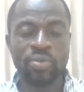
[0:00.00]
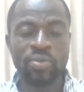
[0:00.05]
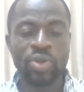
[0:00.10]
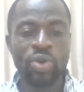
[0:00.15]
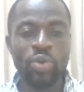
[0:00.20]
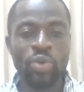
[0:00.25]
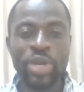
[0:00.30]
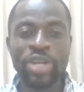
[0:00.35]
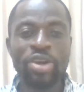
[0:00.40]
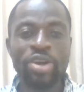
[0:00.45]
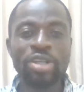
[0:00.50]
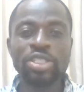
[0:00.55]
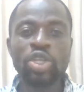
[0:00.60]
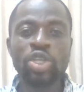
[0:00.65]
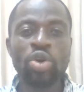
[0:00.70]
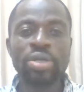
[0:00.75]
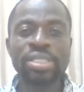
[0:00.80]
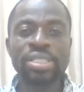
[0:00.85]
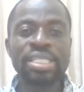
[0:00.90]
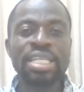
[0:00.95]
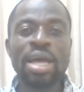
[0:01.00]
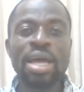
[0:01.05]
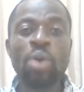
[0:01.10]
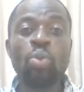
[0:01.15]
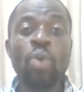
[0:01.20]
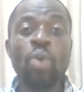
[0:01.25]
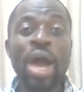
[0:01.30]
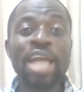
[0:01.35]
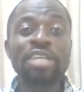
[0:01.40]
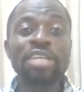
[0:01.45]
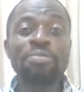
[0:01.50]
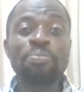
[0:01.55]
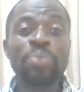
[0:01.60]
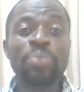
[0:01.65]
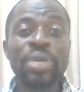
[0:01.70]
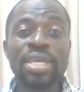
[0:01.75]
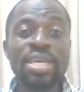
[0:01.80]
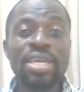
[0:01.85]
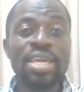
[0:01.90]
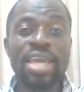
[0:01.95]
We don't consider 1
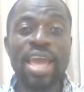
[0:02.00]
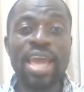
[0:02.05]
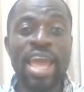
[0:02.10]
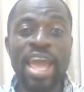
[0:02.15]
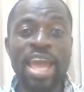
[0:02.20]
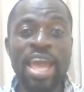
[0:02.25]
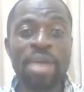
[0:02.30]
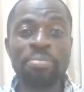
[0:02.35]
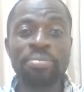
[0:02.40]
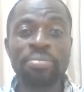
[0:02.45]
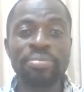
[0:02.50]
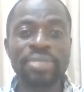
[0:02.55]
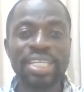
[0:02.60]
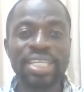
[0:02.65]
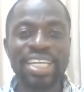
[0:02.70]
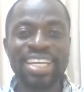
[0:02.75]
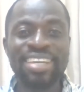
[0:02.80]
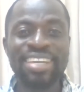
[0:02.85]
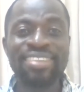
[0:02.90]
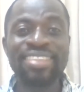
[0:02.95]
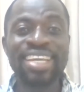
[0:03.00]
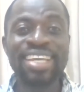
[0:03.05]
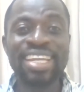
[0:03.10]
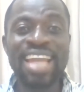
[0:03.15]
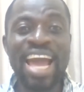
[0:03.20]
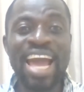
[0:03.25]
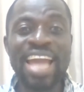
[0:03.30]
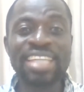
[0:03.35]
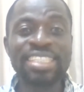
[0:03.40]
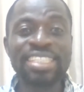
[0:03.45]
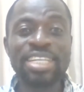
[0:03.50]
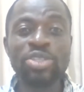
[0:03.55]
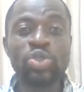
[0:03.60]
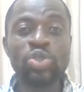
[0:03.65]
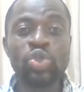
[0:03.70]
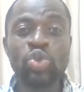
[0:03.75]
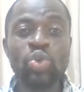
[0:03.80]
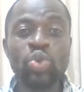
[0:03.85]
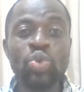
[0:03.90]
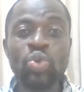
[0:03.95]
p.m. in the night and
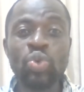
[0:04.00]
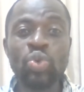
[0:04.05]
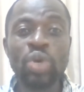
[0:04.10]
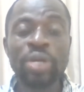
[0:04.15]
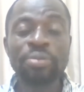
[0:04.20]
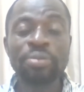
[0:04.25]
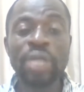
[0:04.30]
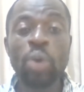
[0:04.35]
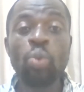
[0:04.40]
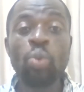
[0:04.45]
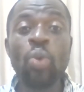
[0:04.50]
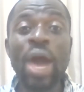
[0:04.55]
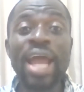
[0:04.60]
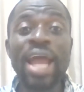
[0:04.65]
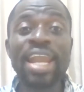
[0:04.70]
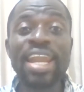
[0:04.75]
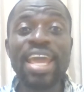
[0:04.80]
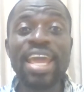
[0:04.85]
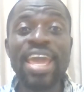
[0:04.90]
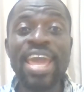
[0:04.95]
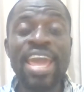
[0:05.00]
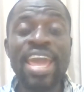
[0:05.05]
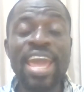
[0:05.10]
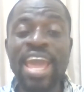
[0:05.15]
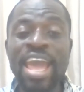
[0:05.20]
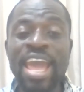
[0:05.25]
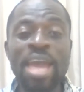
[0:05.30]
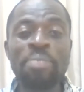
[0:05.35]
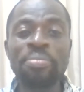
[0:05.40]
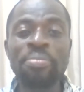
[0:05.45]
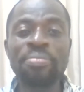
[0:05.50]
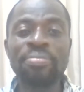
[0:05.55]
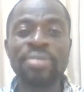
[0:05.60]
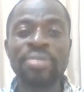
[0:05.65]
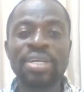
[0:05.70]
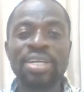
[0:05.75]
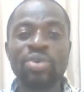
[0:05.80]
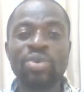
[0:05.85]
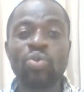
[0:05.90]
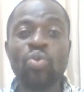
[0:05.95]
1 a.m.
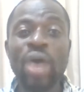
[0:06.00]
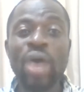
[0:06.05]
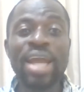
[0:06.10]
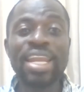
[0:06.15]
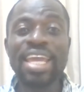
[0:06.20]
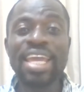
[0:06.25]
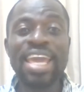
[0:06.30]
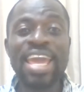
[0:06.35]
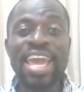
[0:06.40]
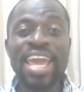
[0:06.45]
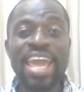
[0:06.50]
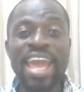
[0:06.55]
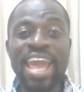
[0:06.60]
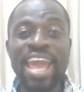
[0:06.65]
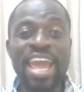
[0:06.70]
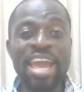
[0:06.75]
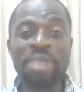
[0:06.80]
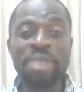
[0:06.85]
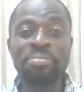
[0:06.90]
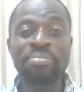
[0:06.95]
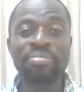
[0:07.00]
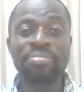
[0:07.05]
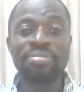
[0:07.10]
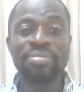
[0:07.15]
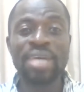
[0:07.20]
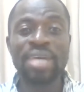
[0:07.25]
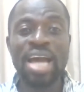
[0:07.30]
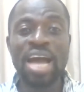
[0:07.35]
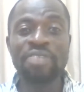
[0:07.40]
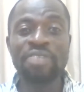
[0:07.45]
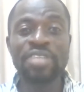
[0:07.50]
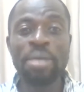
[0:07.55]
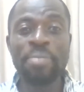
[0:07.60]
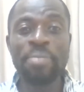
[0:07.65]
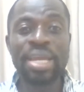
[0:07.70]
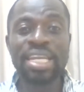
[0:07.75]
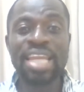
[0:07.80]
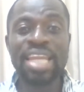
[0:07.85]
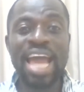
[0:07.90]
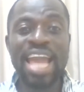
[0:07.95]
1 a.m. after
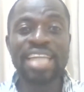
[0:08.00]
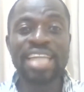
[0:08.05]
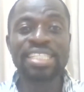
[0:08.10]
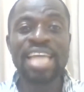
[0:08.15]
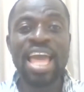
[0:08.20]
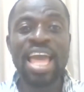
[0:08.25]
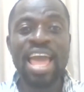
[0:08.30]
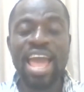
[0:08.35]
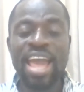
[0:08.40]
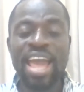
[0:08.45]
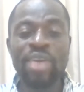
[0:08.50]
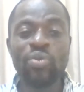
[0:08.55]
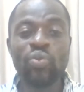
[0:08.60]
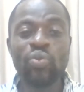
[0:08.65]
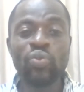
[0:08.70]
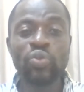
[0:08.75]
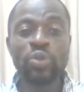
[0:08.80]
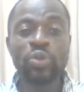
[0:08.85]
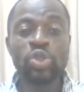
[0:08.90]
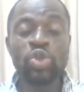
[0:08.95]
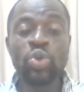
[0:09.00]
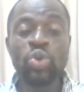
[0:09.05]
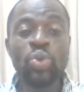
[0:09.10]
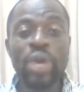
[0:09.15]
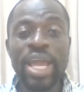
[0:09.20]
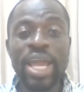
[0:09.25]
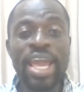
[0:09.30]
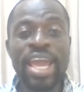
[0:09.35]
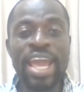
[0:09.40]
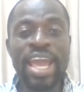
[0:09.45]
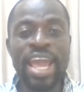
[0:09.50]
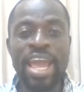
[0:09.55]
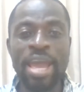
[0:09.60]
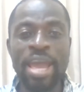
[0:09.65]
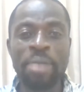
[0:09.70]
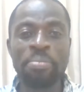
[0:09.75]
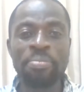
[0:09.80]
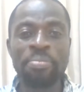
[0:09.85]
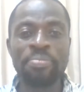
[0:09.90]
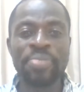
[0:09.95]
midnight and 2
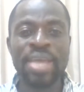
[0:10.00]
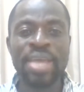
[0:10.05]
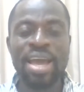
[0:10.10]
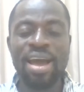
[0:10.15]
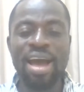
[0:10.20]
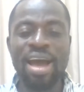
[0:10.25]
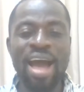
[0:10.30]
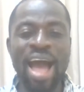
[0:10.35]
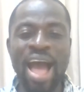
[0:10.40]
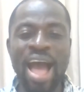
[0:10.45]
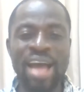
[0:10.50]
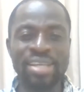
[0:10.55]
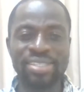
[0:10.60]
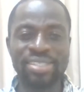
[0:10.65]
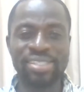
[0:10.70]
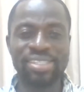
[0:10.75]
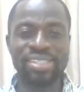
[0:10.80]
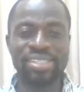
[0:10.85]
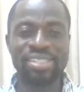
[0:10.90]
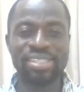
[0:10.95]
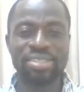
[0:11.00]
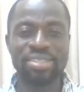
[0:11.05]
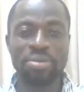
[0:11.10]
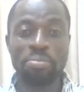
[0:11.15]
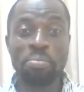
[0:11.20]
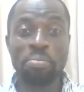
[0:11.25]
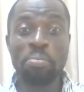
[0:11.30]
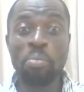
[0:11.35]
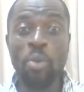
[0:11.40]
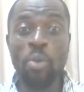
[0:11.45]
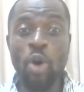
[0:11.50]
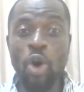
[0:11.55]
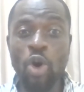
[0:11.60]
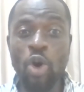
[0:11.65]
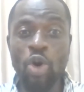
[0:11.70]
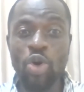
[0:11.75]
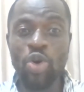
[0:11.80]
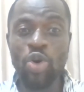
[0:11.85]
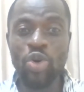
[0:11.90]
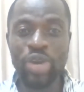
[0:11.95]
a.m. as
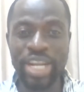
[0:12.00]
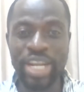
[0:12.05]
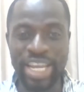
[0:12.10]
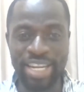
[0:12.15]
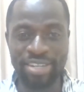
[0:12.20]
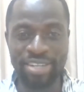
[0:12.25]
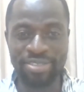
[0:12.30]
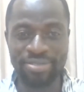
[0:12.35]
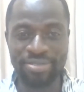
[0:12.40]
morning.